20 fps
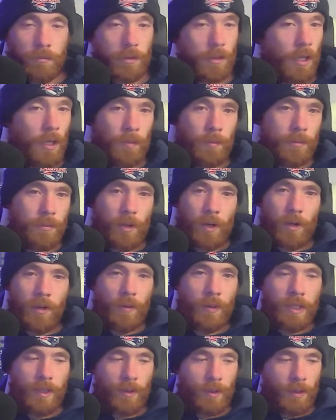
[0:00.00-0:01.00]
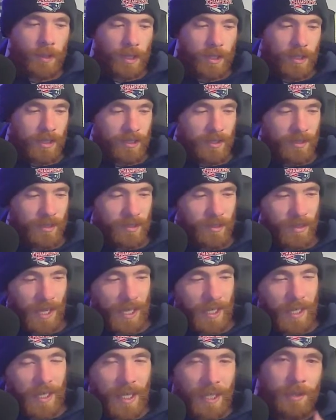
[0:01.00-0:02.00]
Oh wait, hold on.
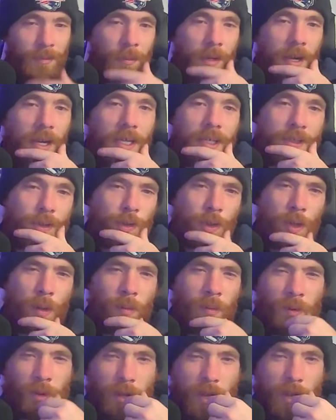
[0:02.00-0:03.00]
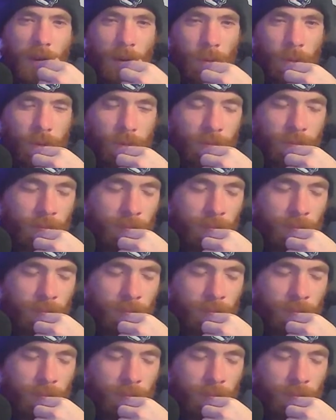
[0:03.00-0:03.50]
I could actually probably get in trouble for that one.